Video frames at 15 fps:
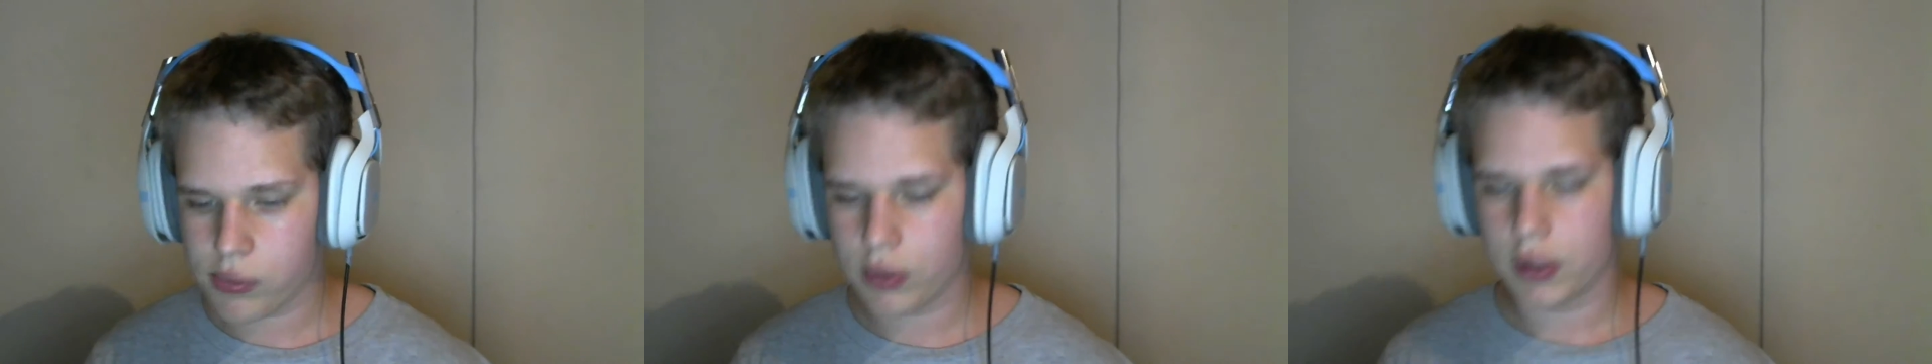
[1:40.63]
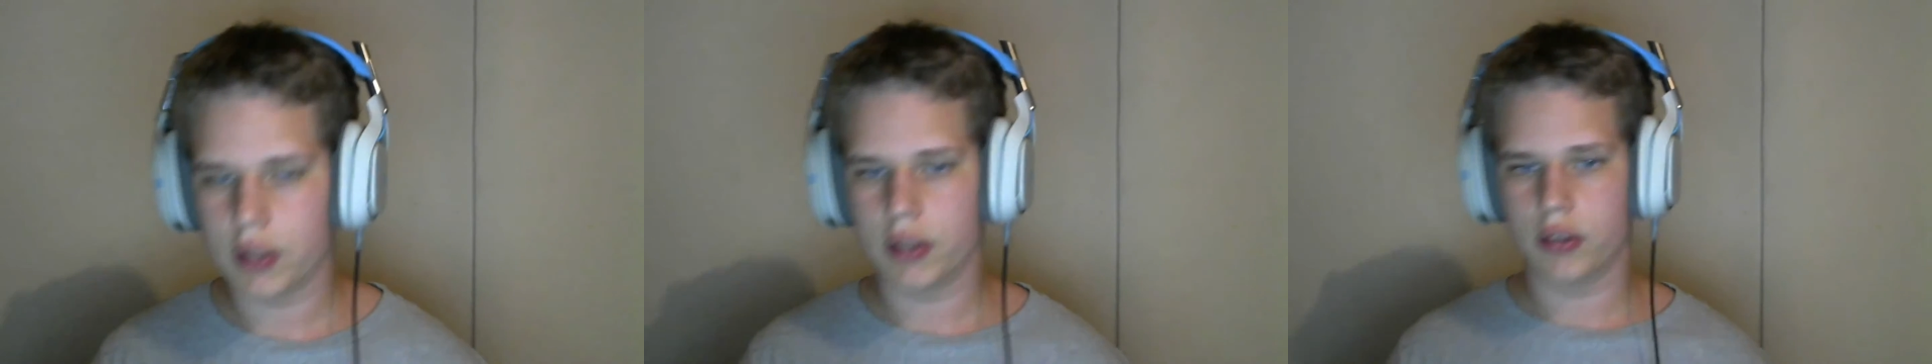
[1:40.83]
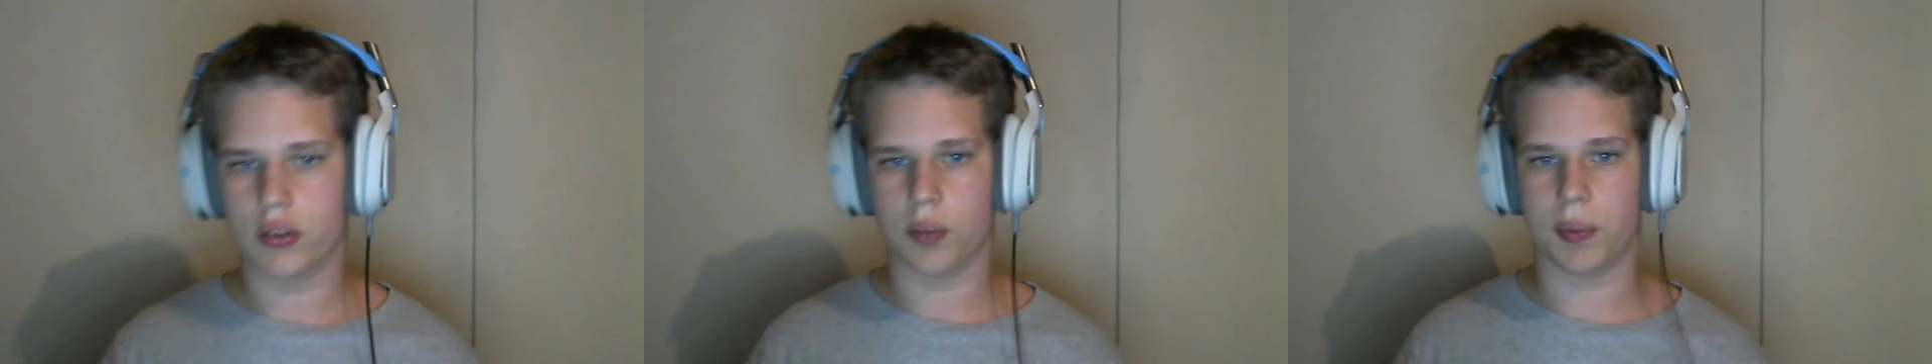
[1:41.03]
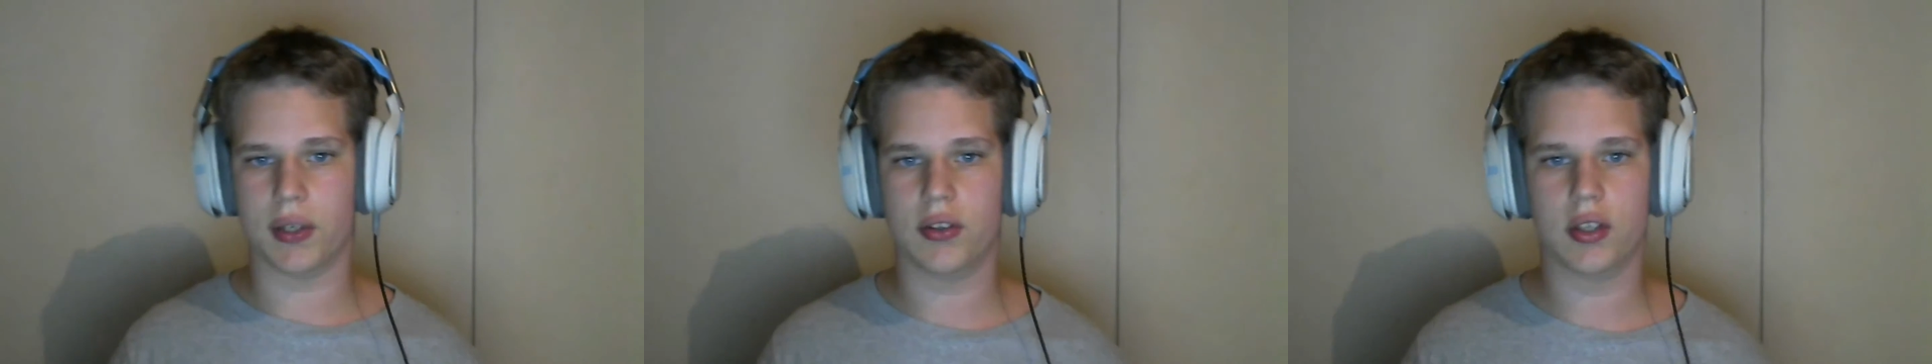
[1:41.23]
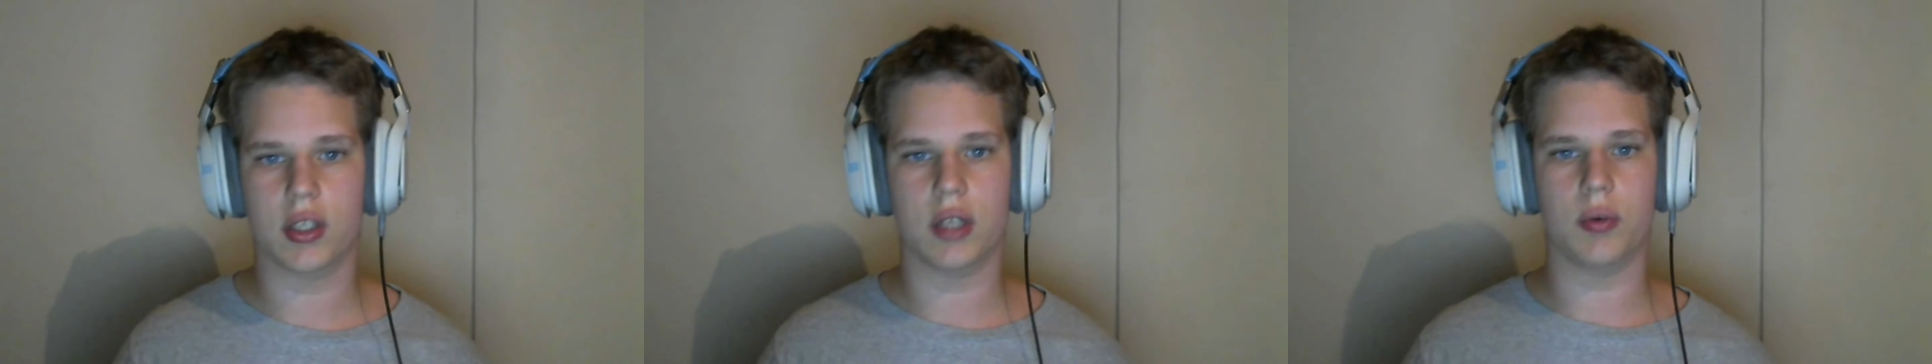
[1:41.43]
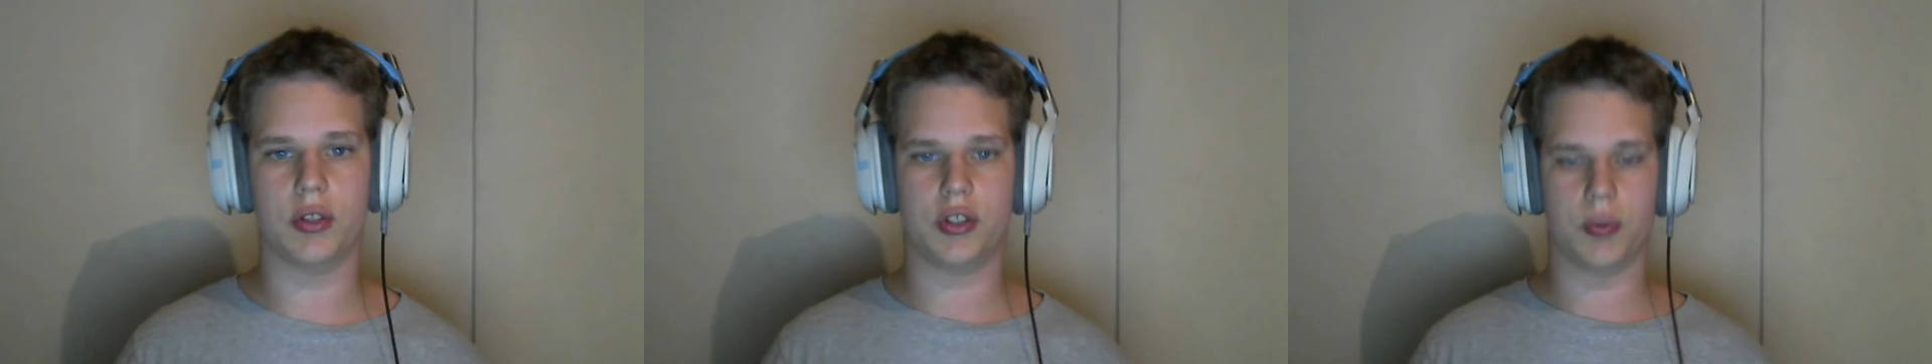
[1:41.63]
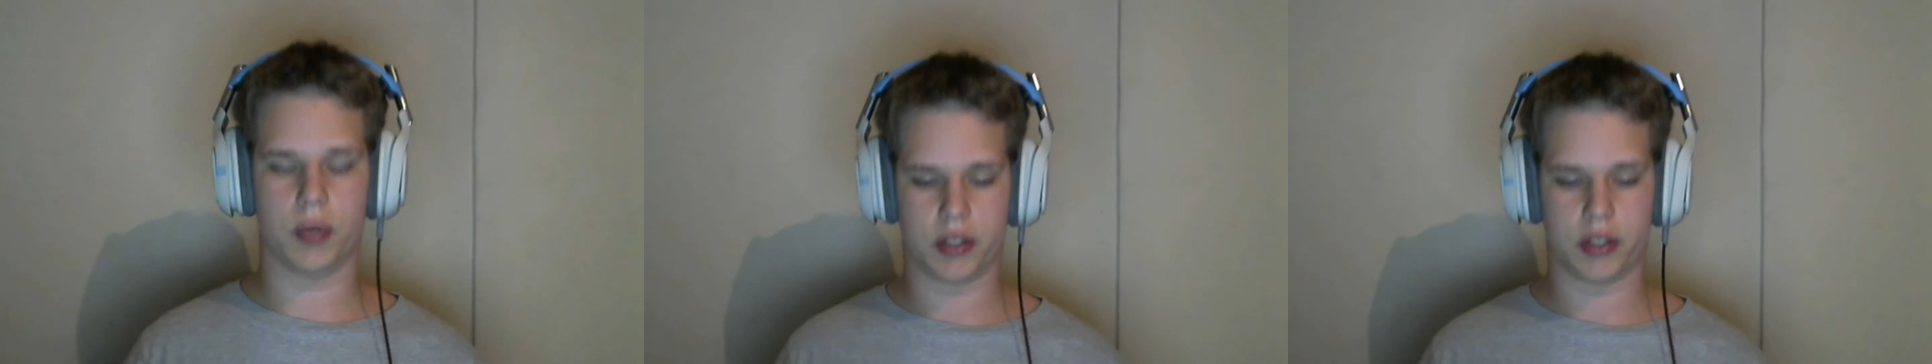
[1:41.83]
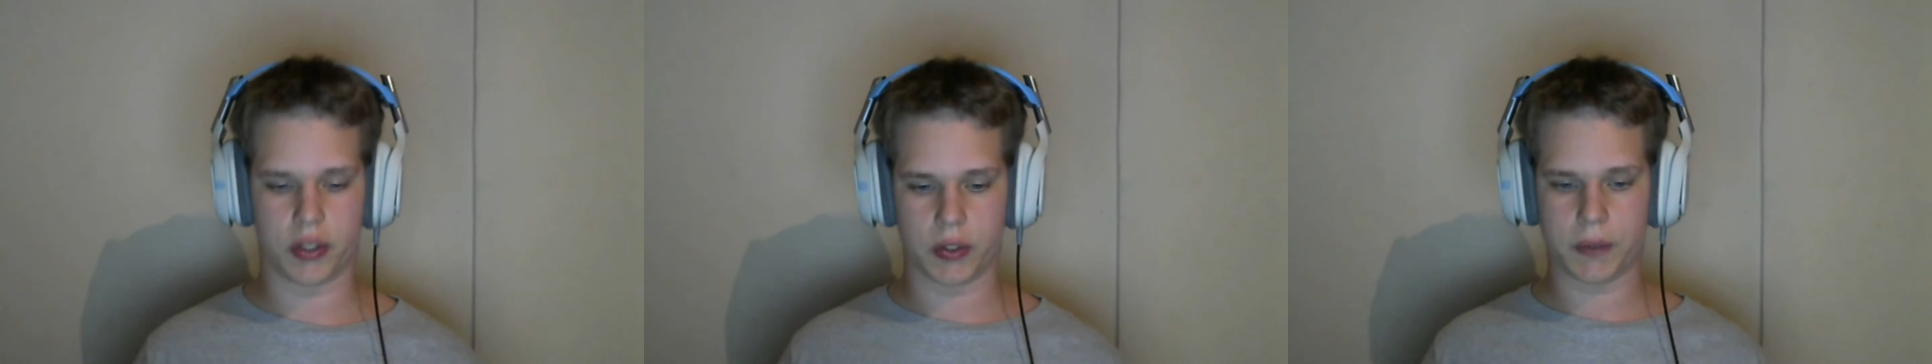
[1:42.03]
So basically what you want to
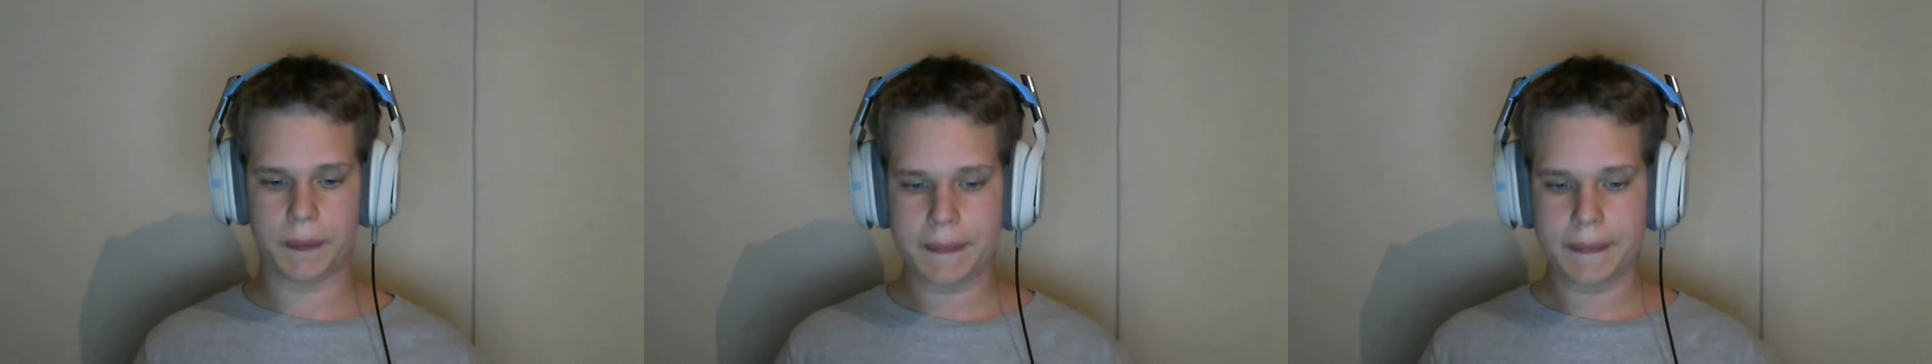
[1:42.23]
do